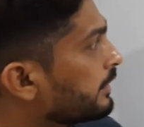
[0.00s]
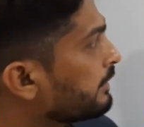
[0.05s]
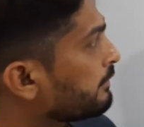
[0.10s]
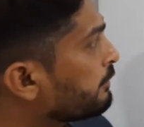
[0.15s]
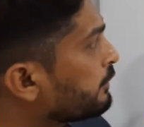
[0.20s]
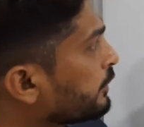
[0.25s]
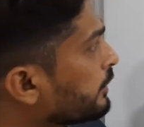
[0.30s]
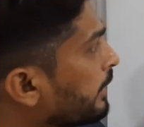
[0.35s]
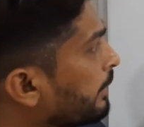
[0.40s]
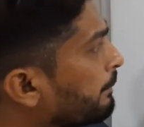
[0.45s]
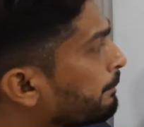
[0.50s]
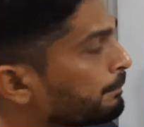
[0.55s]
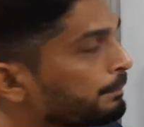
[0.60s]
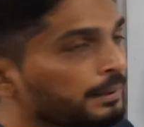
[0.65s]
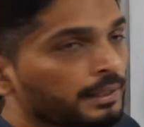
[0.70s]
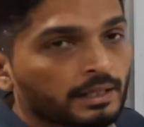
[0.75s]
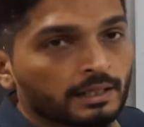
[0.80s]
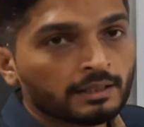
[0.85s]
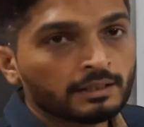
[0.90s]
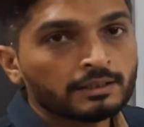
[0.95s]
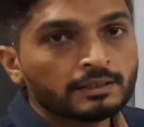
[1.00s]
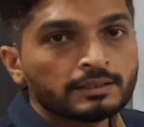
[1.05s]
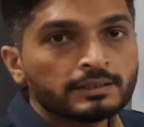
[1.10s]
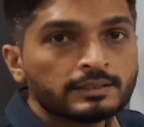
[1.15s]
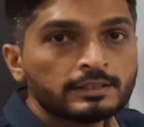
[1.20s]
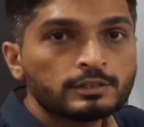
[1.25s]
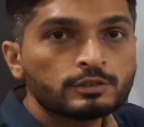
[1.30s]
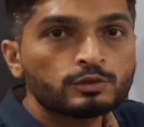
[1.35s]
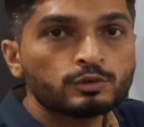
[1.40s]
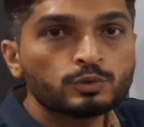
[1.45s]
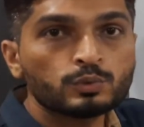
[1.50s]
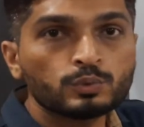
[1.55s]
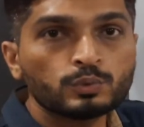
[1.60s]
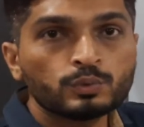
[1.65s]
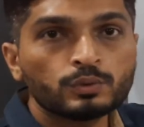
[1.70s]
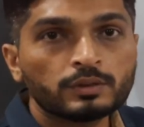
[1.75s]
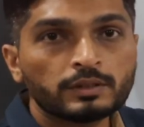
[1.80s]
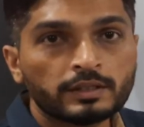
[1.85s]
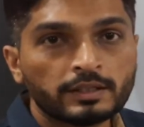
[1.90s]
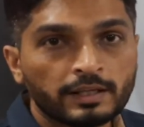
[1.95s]
If you compare these
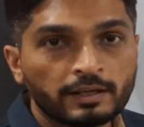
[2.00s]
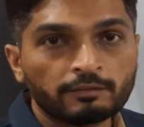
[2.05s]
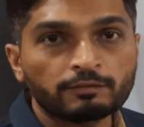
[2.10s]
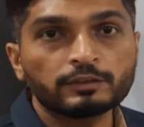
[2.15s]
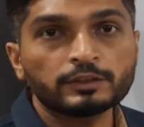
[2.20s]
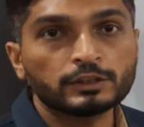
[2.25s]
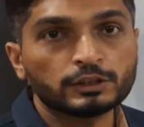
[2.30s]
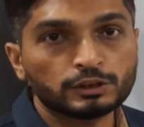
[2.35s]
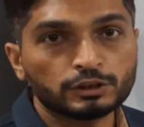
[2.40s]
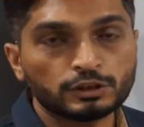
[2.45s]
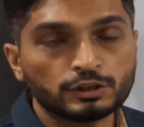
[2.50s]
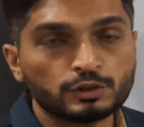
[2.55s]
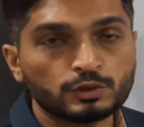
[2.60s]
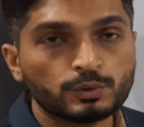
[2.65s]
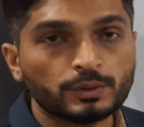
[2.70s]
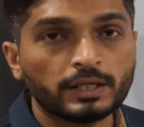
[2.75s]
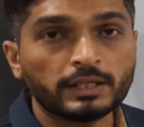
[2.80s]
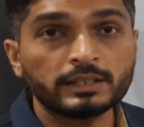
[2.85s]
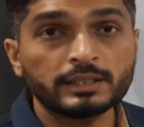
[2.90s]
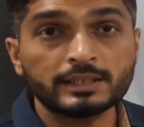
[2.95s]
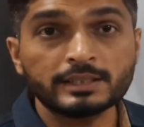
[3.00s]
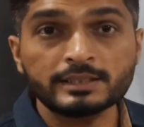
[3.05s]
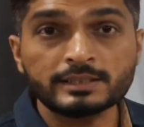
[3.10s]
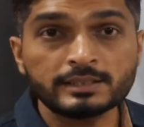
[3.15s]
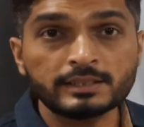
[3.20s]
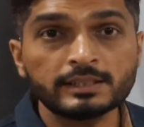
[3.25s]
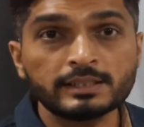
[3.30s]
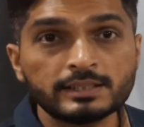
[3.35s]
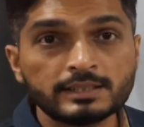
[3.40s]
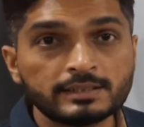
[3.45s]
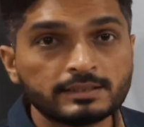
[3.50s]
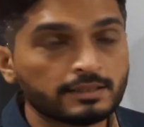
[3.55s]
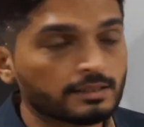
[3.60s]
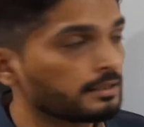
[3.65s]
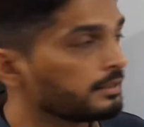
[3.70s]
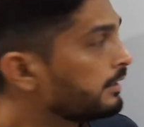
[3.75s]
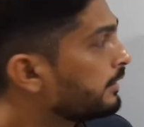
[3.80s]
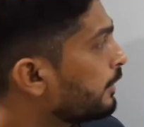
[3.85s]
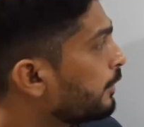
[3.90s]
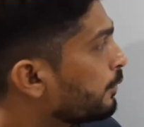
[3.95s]
two definitions, you can easily
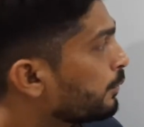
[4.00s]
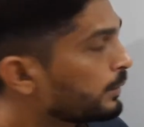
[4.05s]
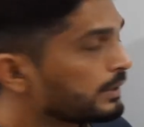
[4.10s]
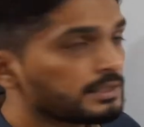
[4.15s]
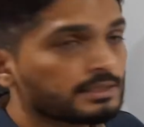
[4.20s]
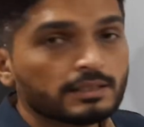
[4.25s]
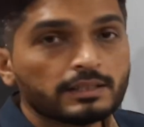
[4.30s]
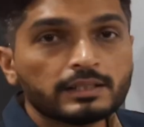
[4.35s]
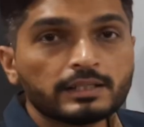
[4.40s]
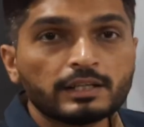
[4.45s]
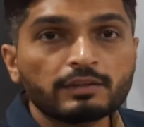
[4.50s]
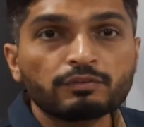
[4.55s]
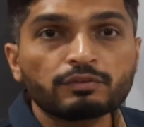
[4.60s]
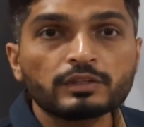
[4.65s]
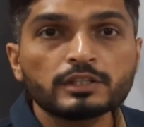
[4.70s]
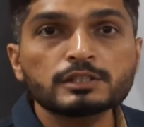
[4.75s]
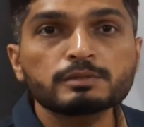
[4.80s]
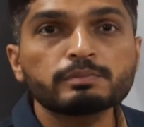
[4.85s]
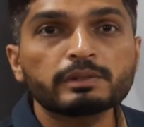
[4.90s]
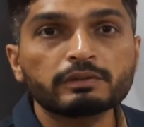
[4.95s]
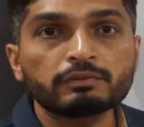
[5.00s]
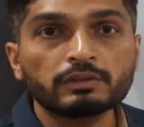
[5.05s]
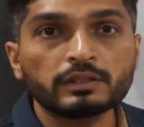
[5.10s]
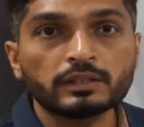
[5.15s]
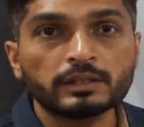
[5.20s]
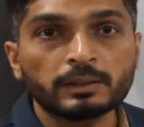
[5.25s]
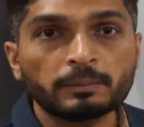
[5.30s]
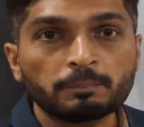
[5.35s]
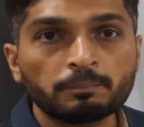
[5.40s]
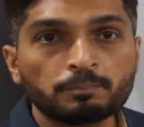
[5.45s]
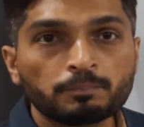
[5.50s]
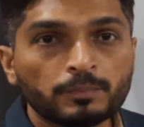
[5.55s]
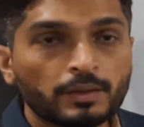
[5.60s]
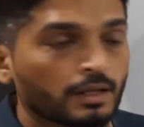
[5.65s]
see what is the difference between them.